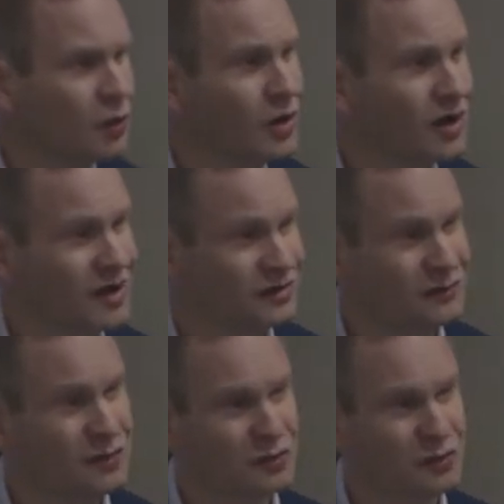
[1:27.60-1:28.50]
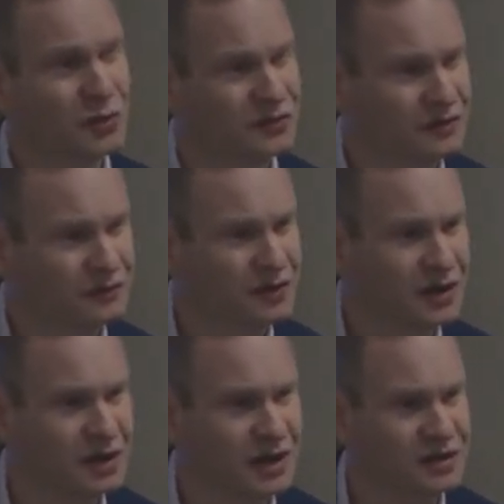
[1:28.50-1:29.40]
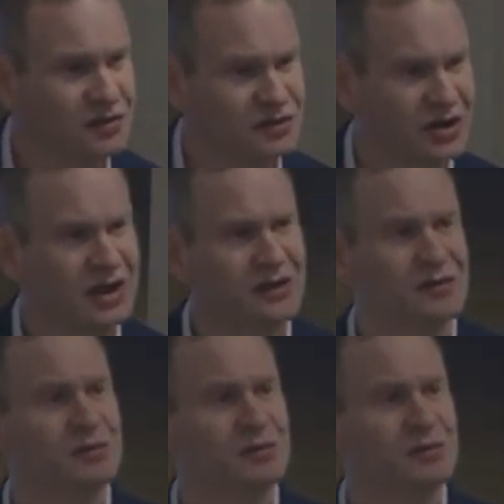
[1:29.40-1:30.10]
where actually if you thought differently and you challenged